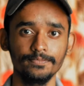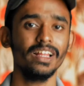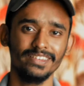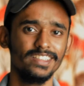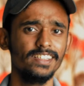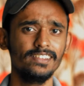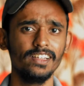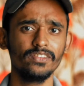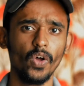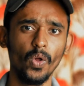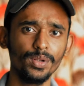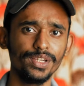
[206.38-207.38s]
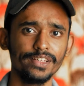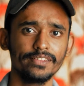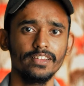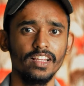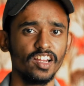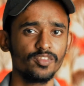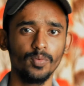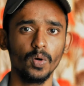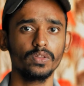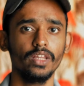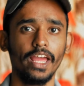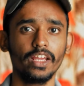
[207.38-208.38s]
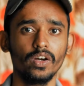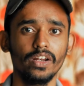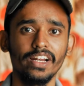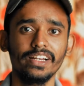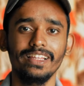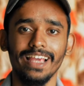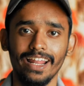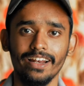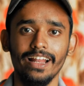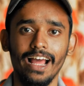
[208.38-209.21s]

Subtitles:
These days all DSLRs, both Nikon and Canon,